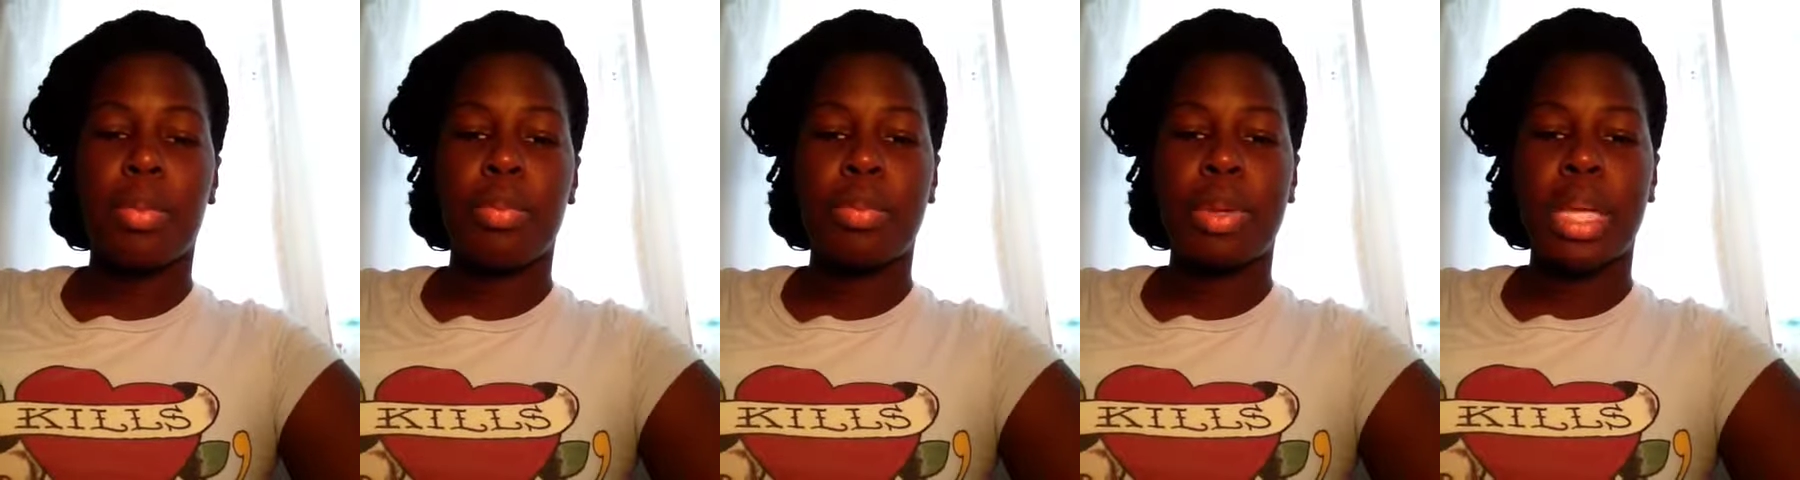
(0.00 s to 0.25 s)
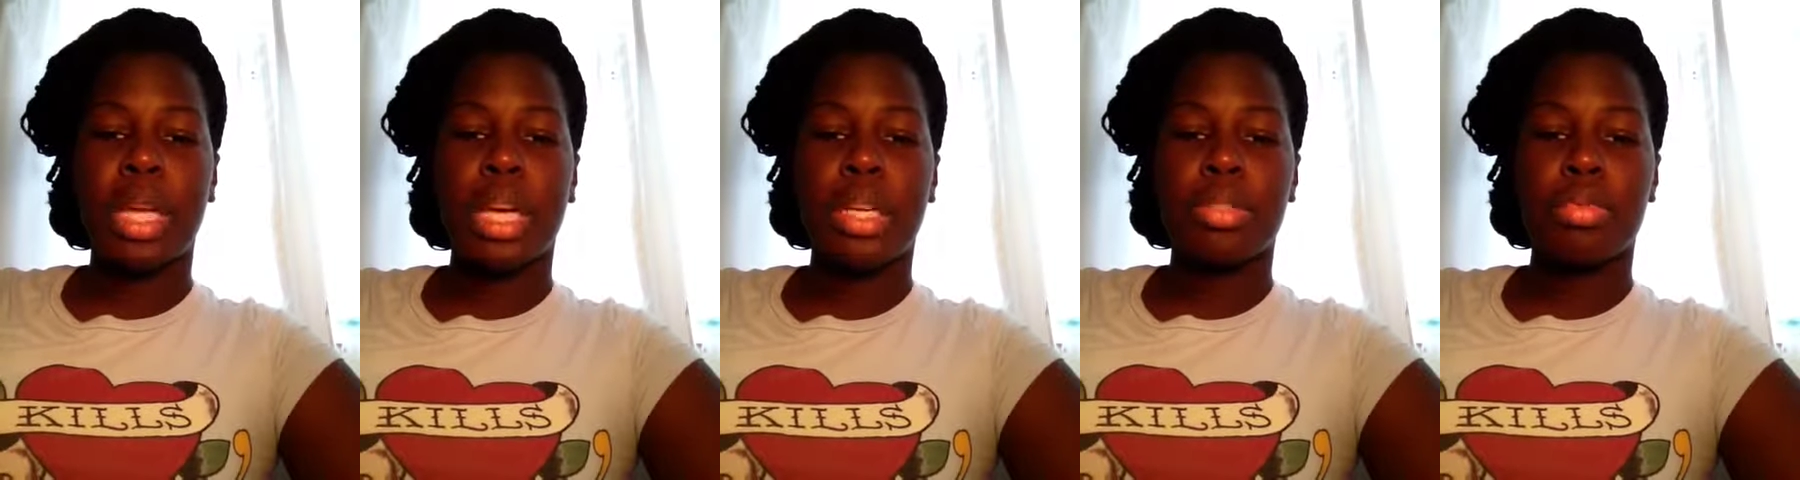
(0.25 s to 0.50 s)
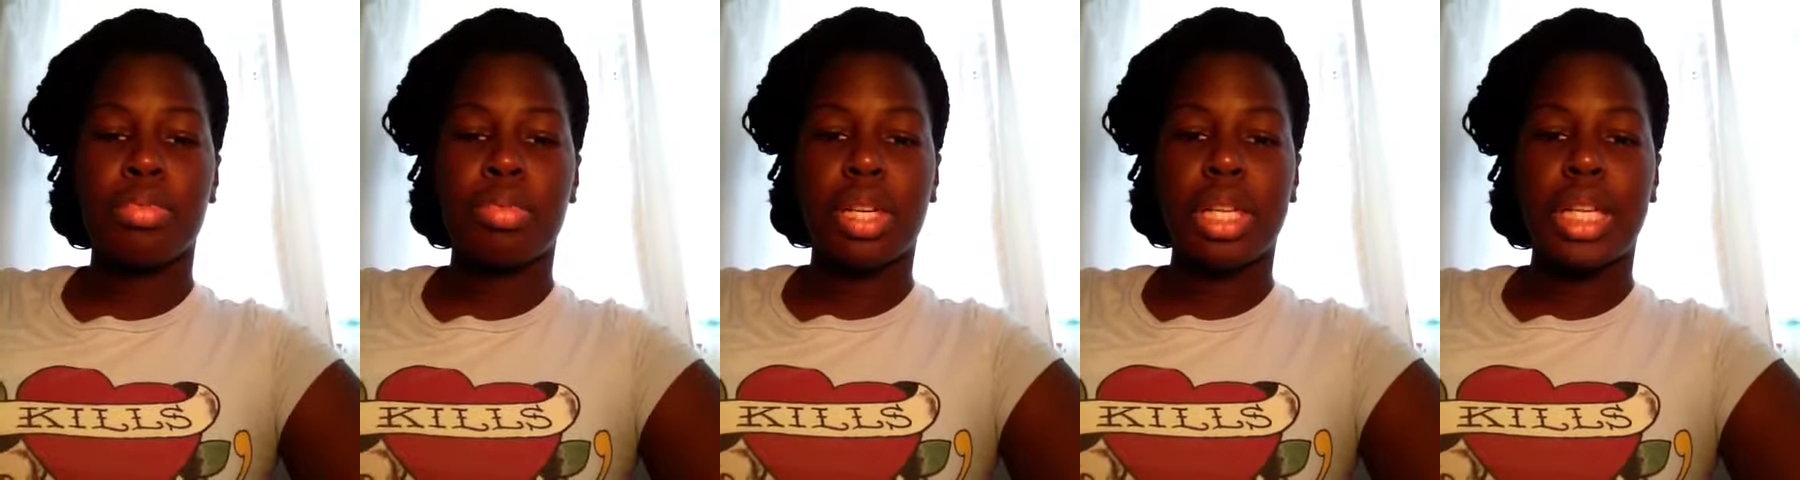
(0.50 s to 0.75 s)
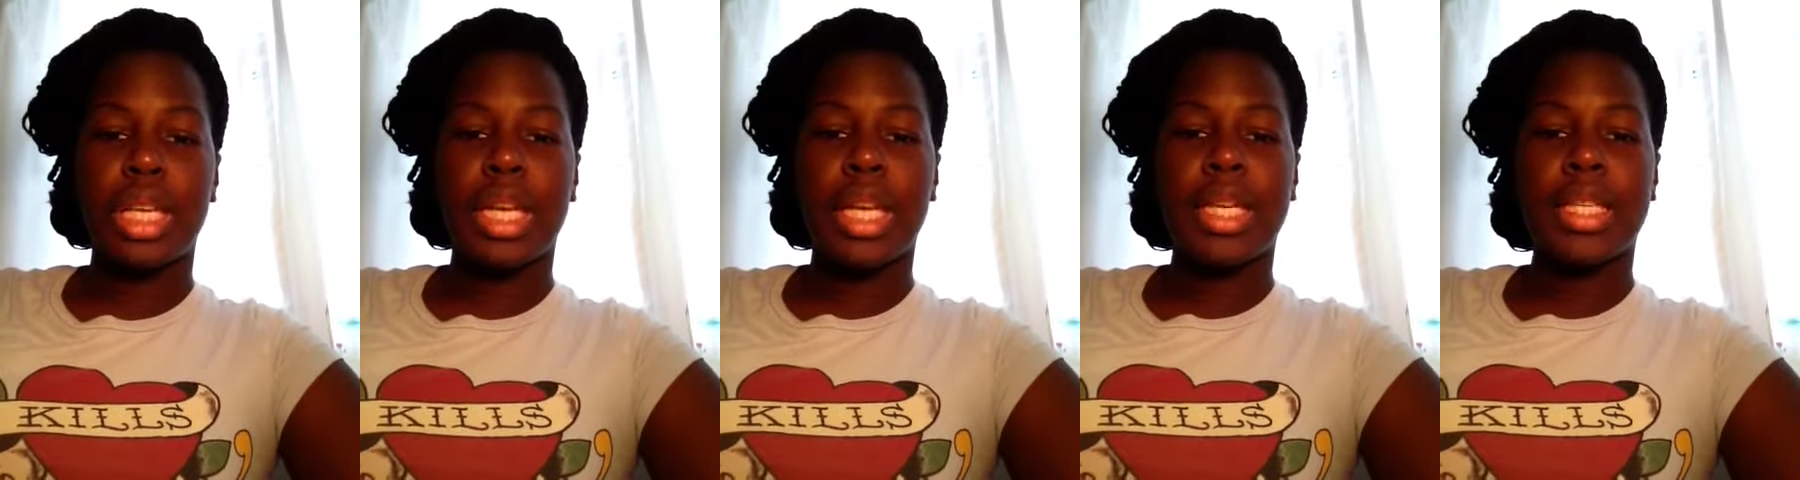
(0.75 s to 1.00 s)
because
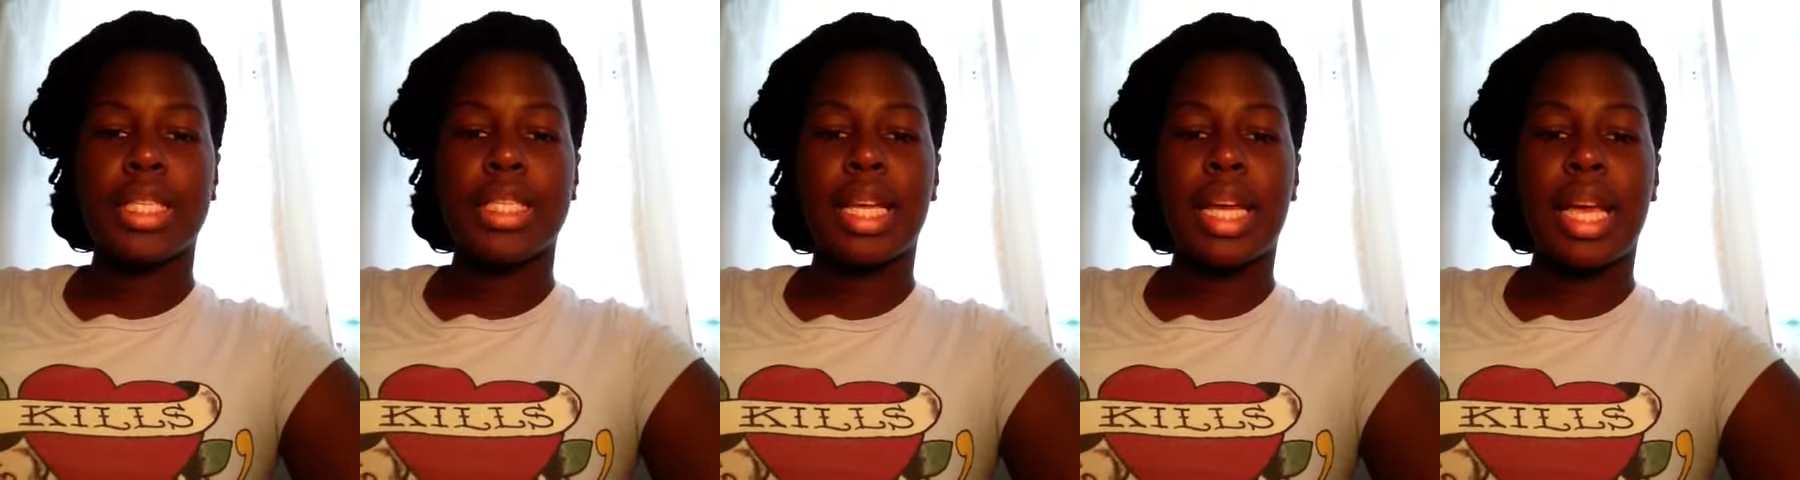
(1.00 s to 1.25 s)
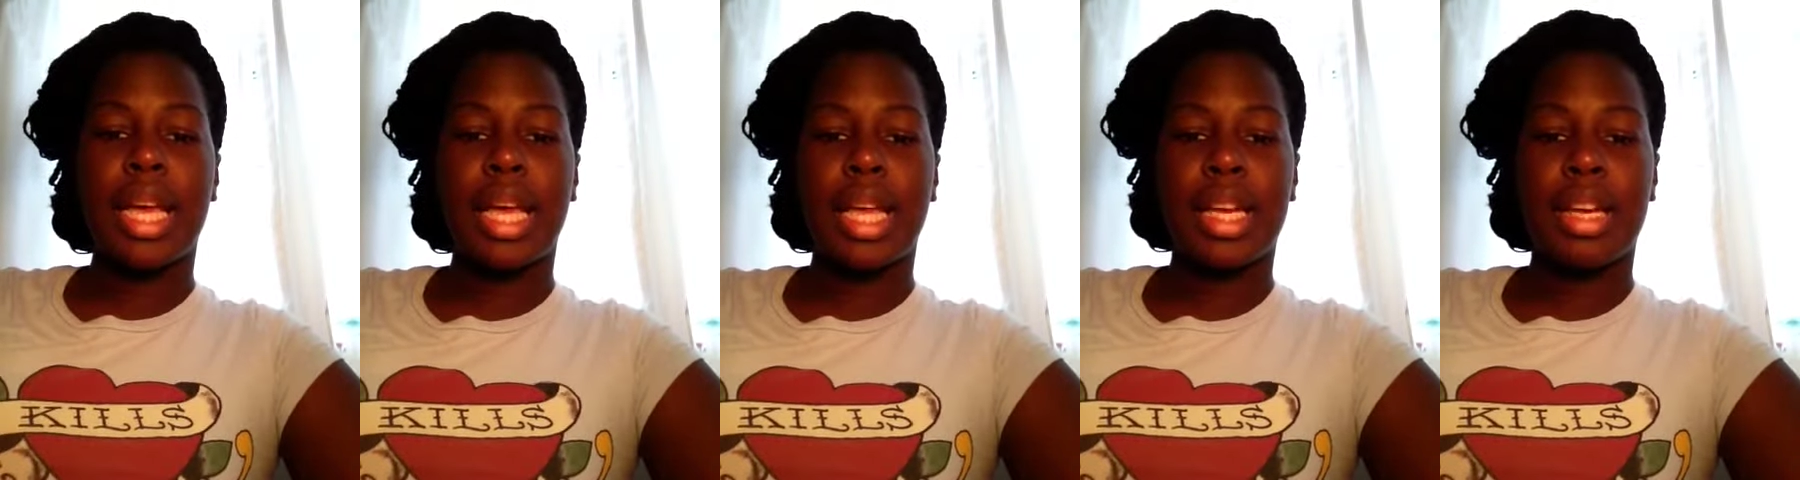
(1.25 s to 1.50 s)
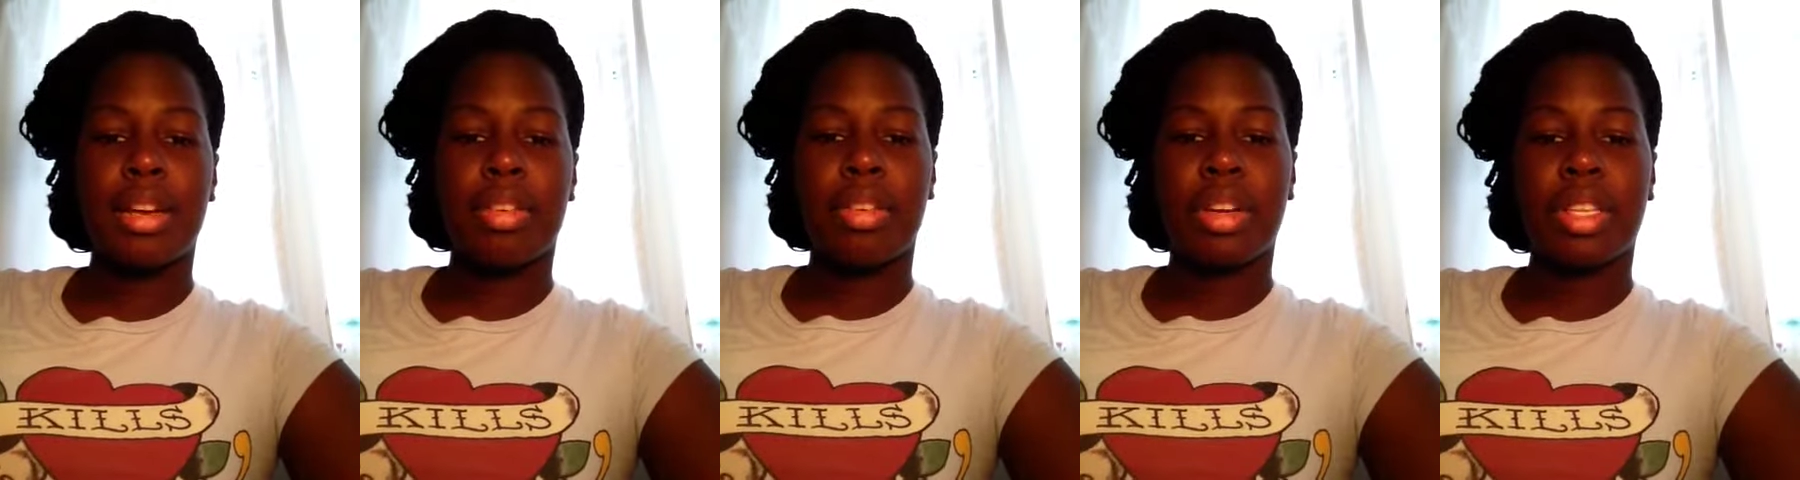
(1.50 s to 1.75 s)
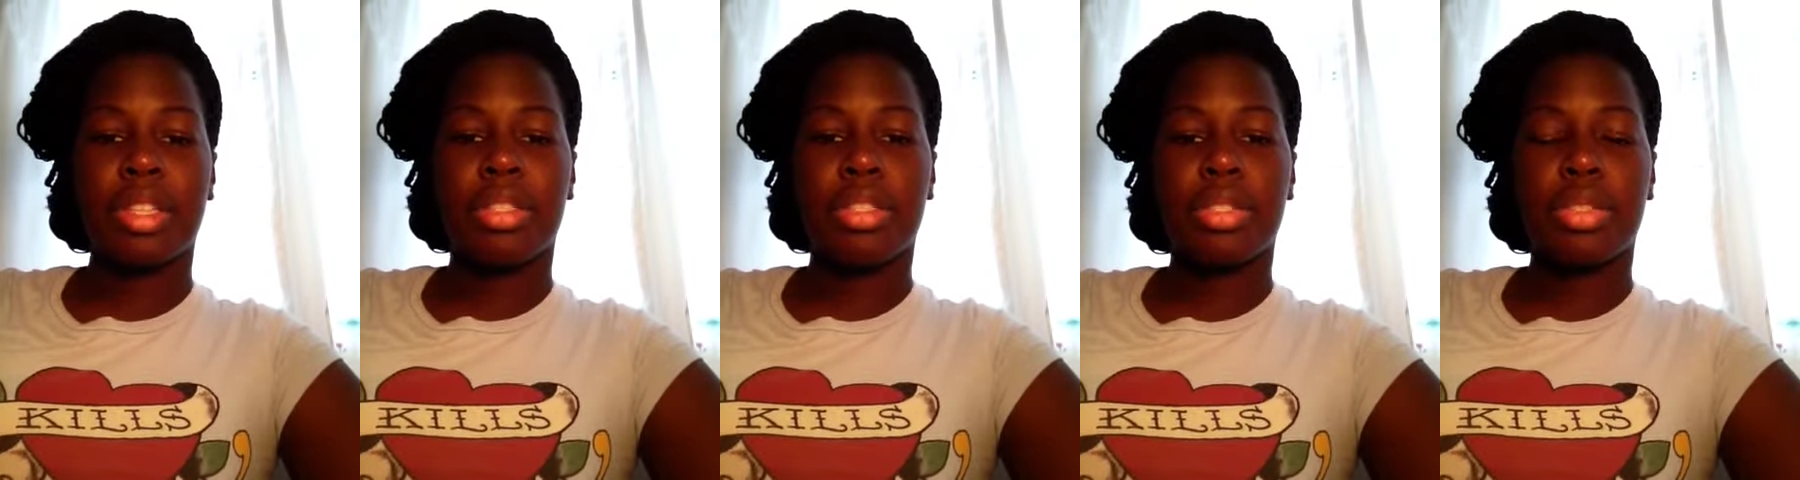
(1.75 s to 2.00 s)
really it's a
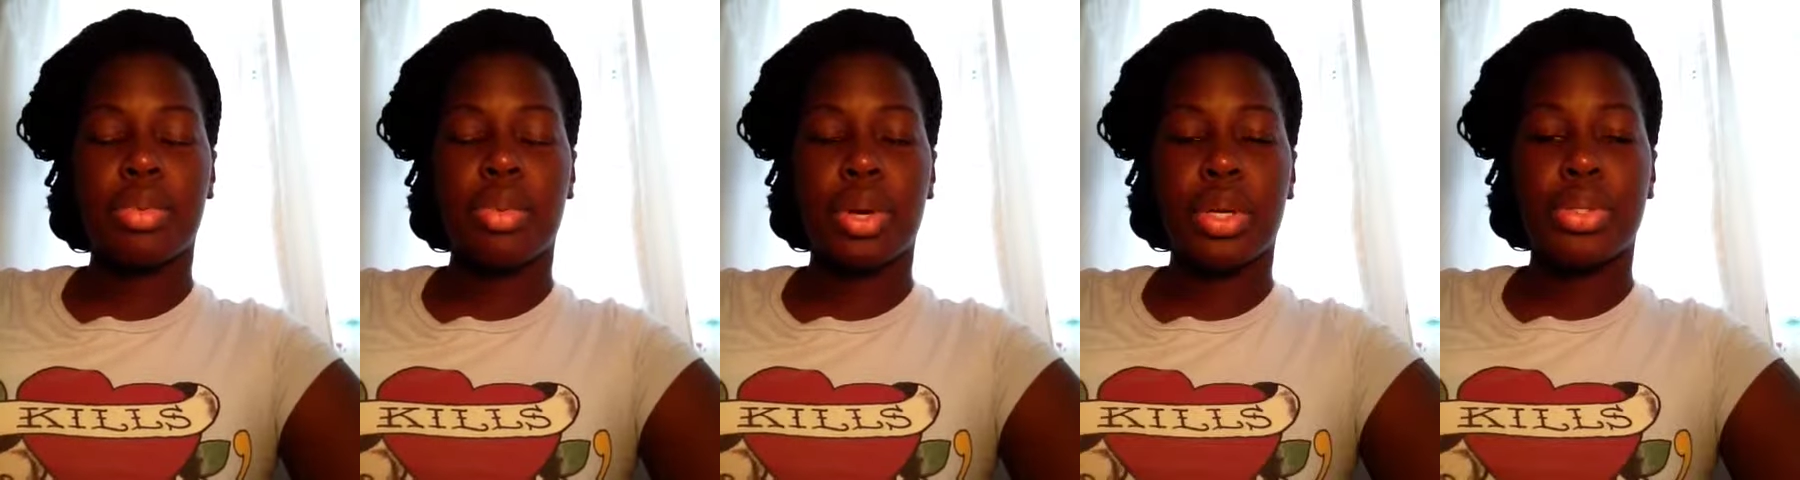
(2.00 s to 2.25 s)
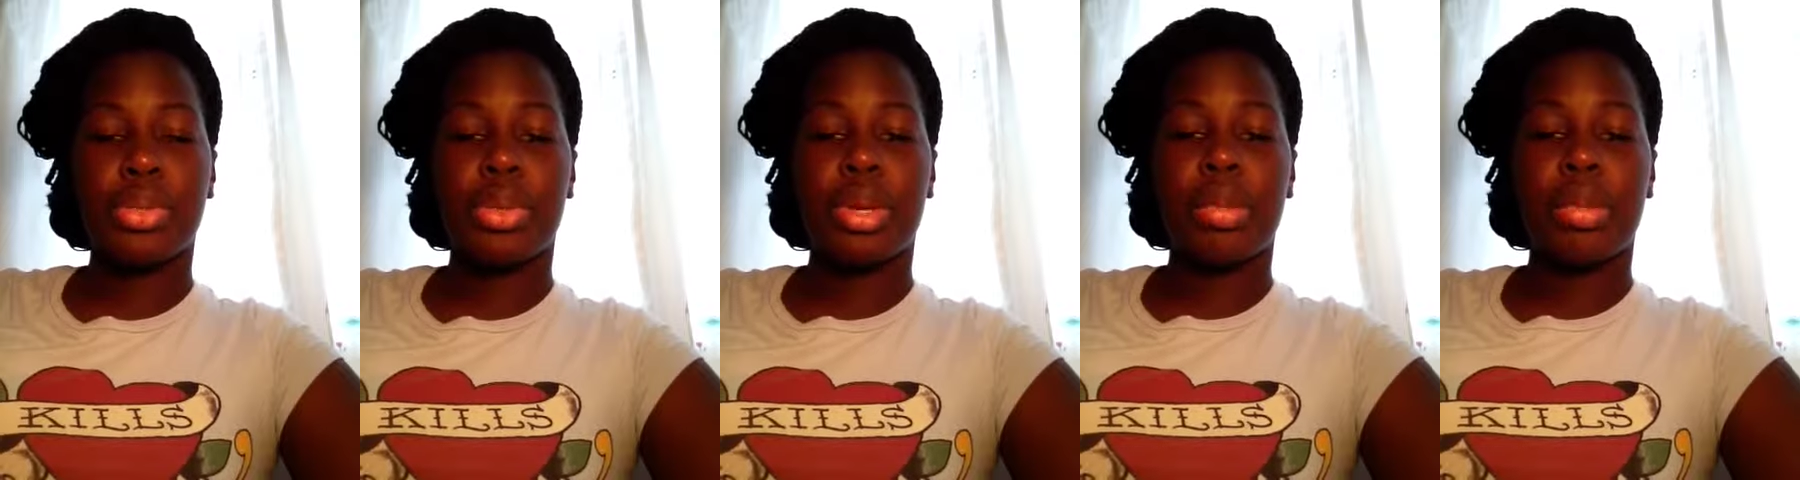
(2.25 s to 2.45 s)
hindrance towards you.